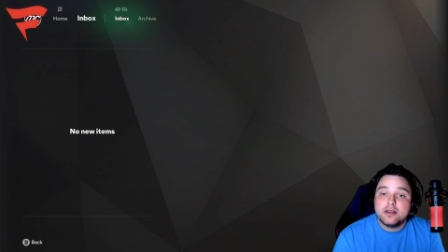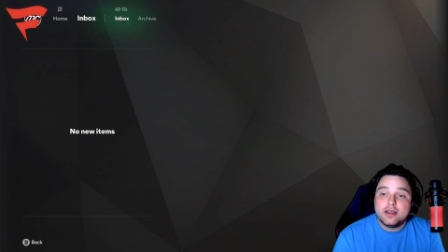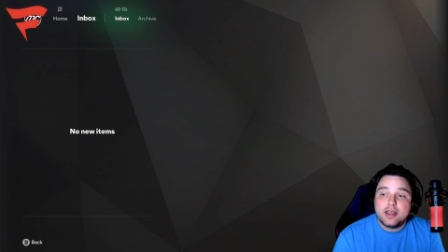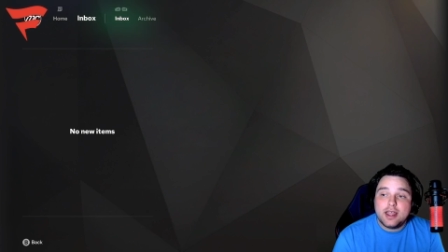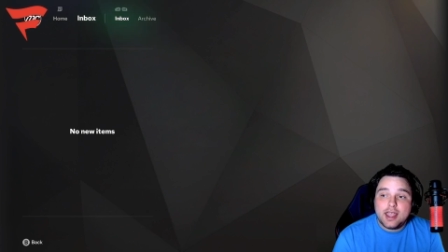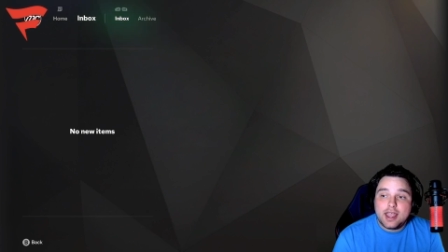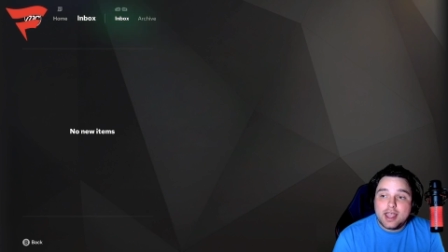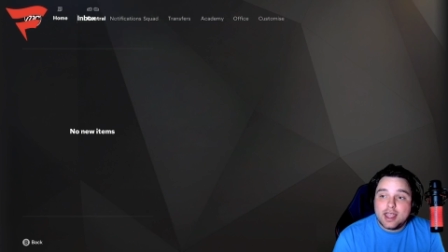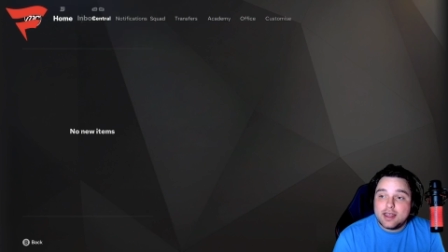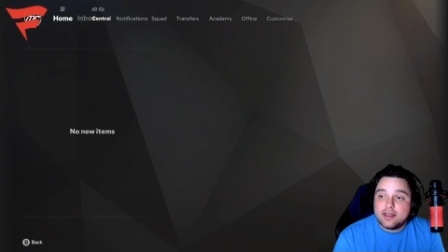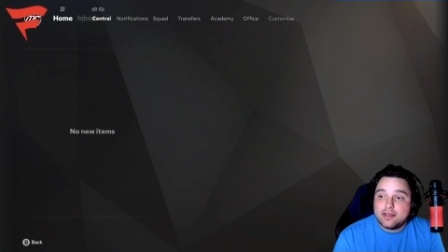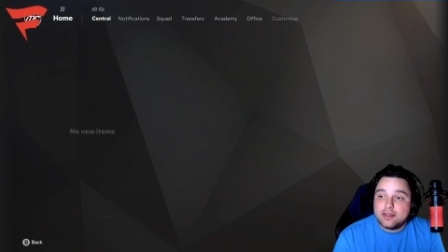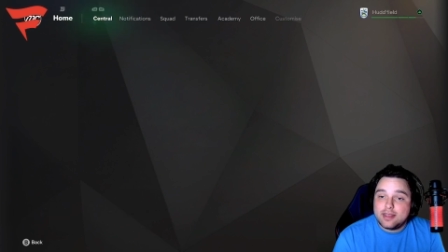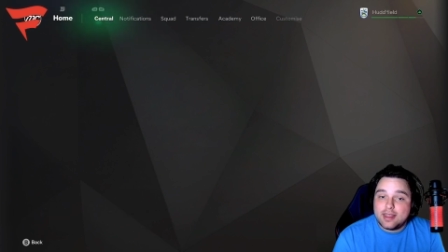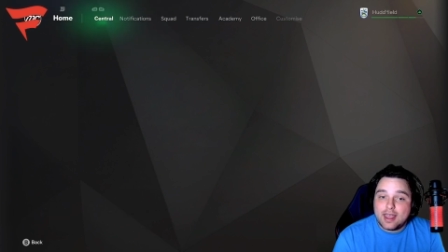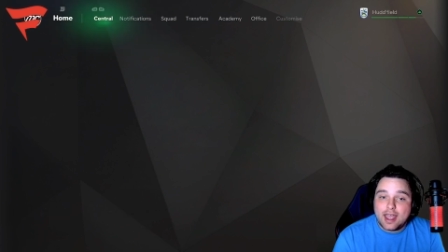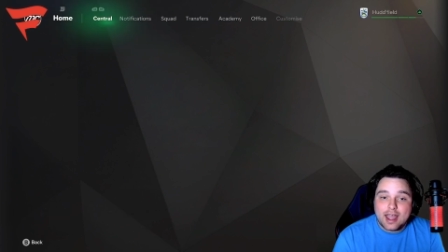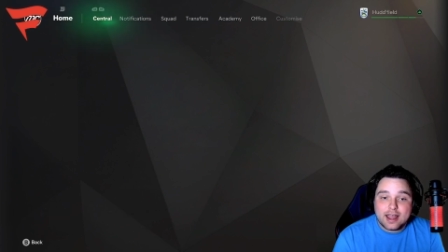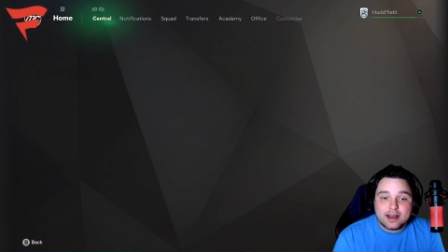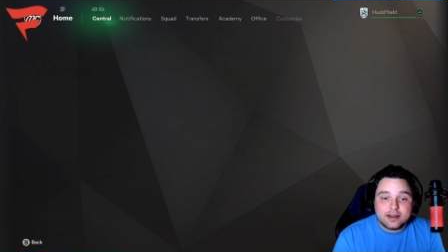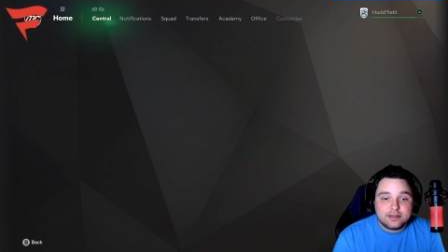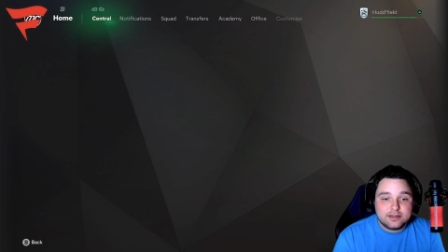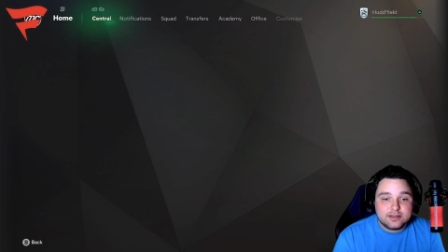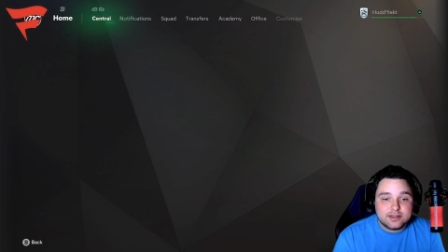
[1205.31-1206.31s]
And
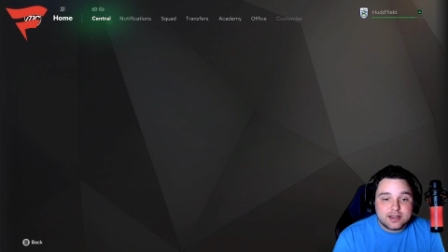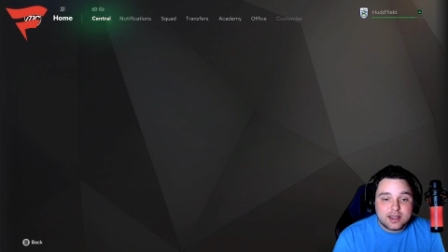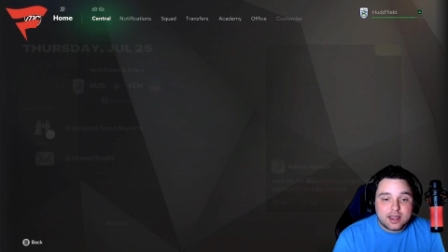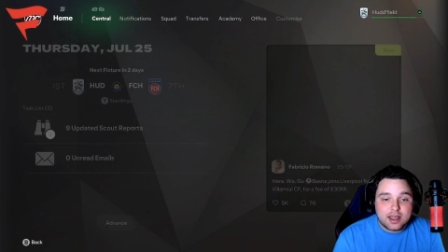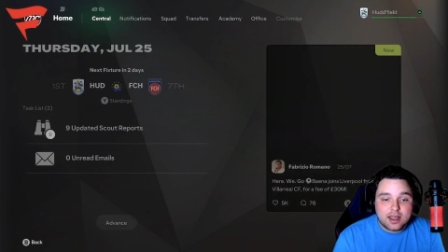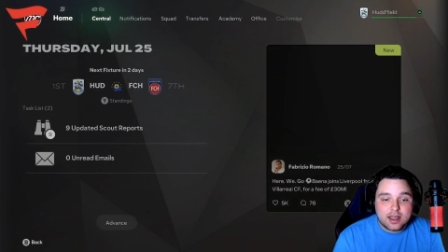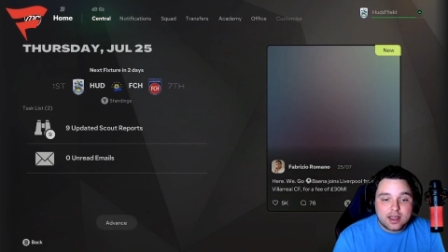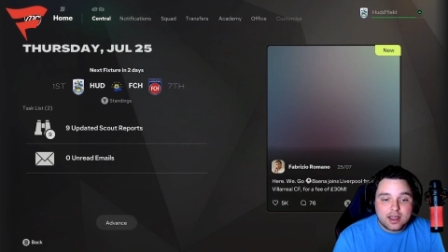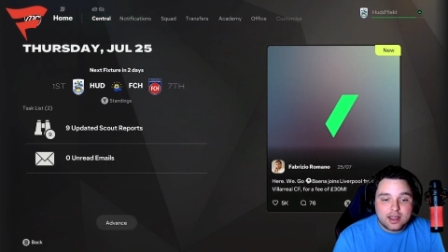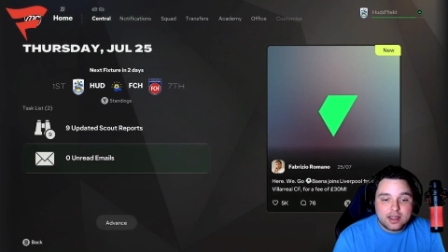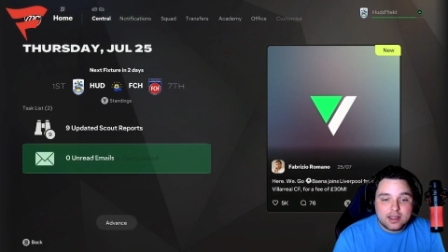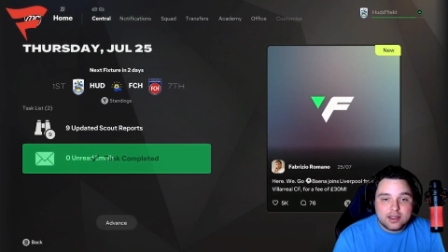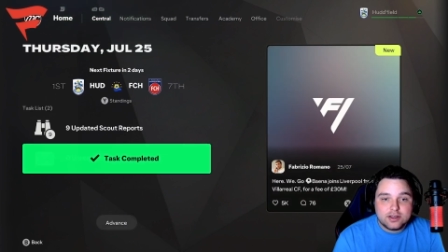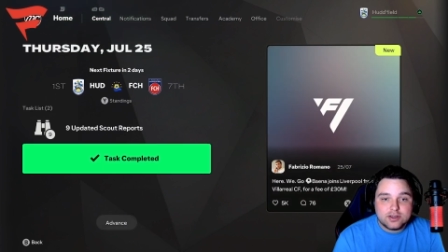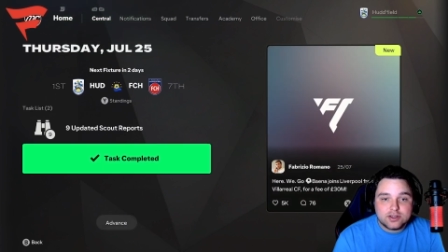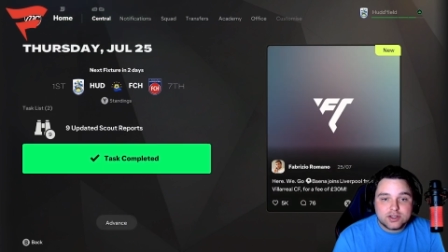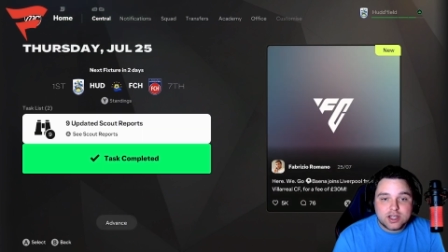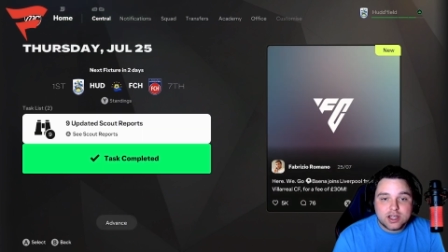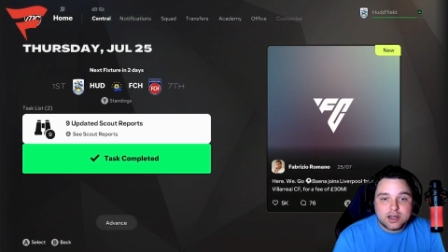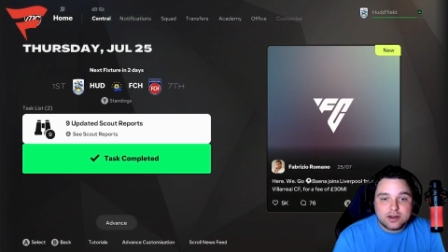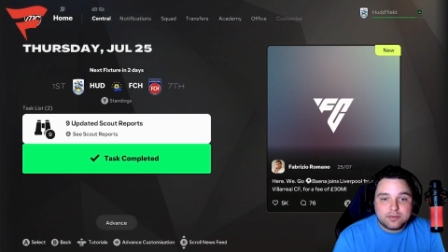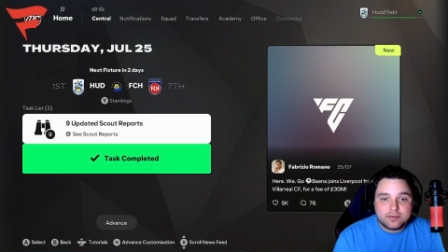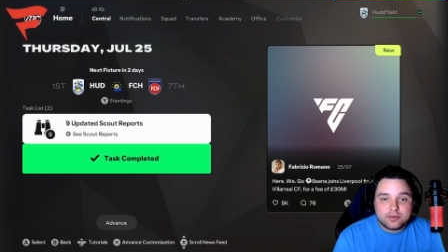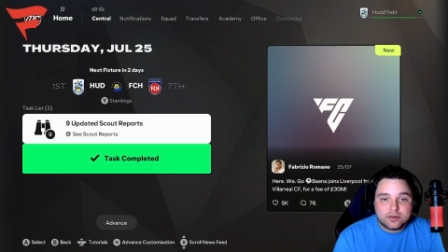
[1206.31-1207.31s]
that is
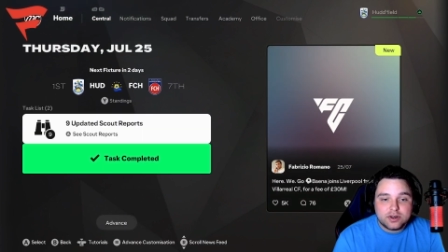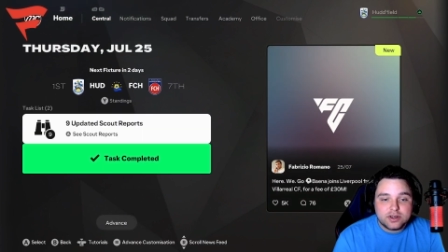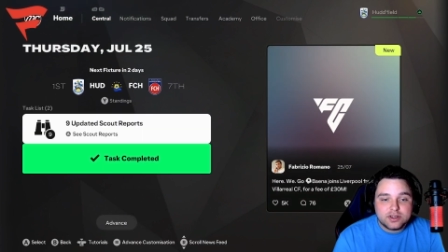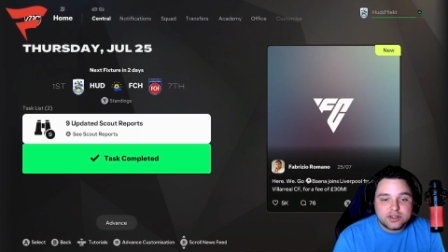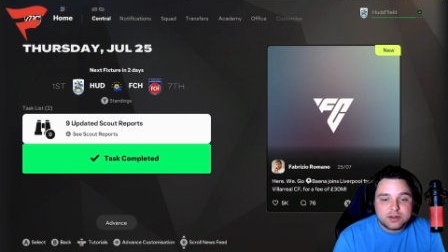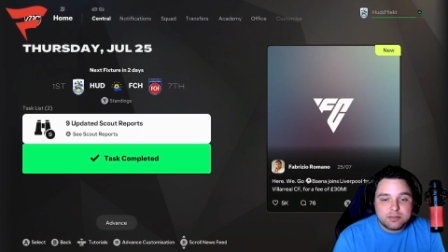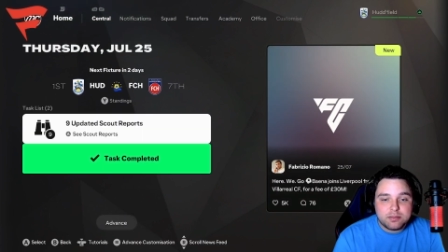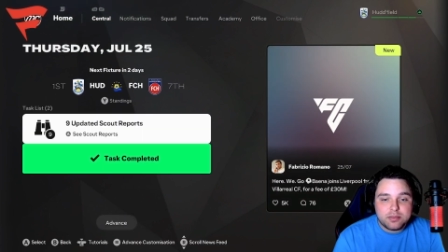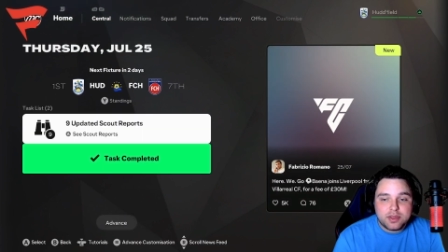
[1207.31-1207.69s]
going to free some